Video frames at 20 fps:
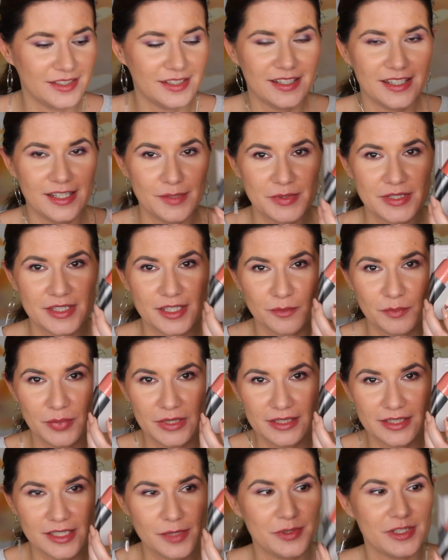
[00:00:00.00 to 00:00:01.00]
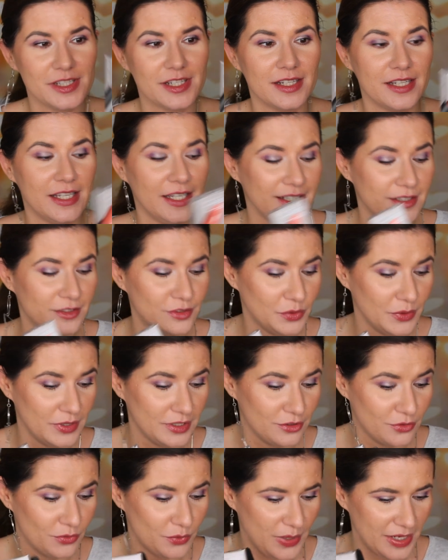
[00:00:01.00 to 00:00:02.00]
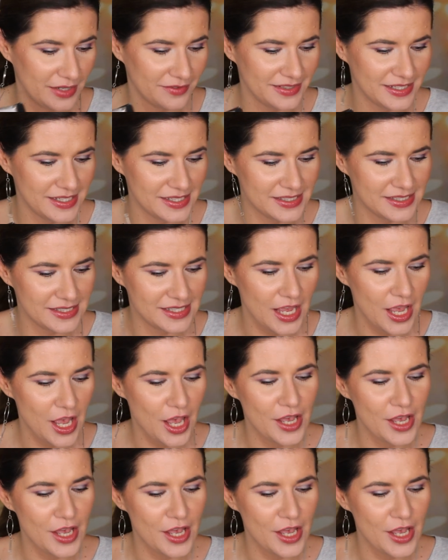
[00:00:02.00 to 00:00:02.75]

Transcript: The lipstick, bit lipstick, can't wait to wear this.